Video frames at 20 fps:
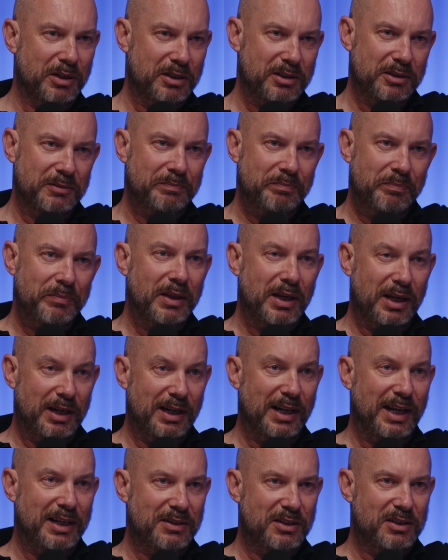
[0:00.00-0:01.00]
us at a
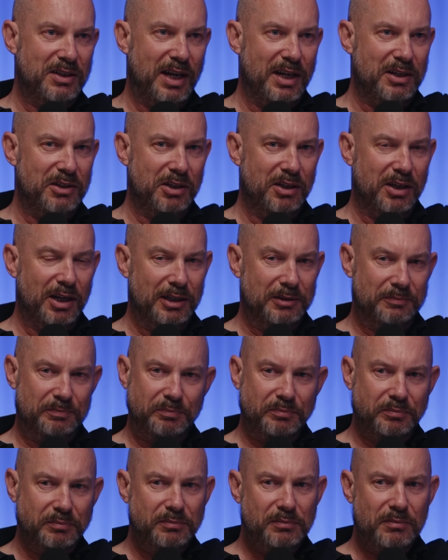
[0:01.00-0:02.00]
later stage and go,
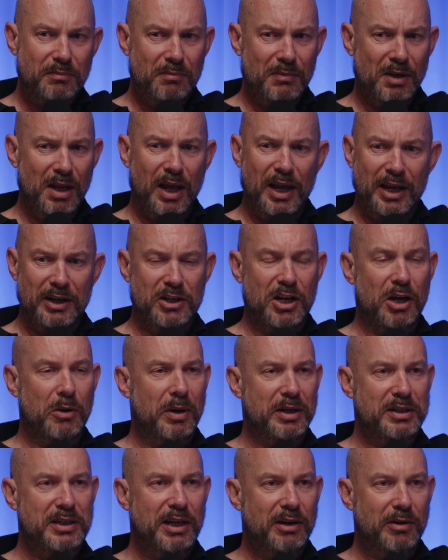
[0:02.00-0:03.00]
I had no
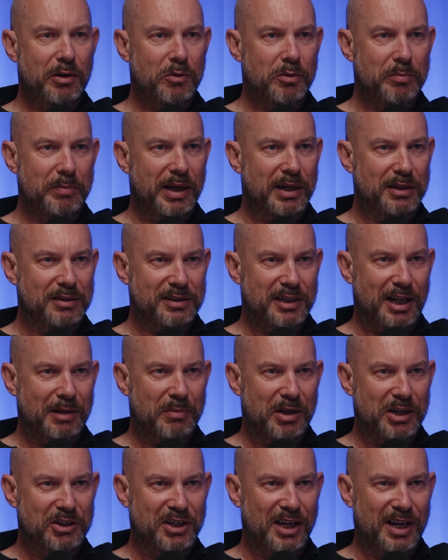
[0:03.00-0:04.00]
idea I wouldn't be able to sell
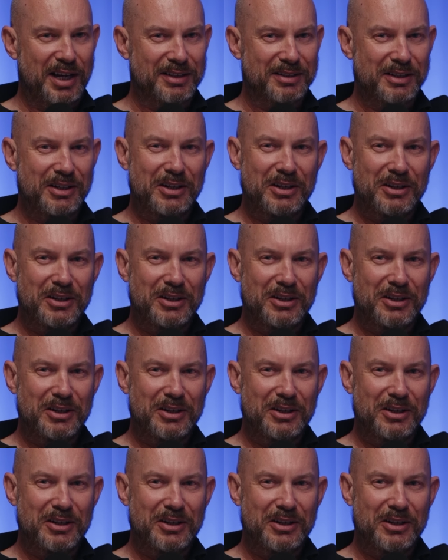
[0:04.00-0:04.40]
my shares,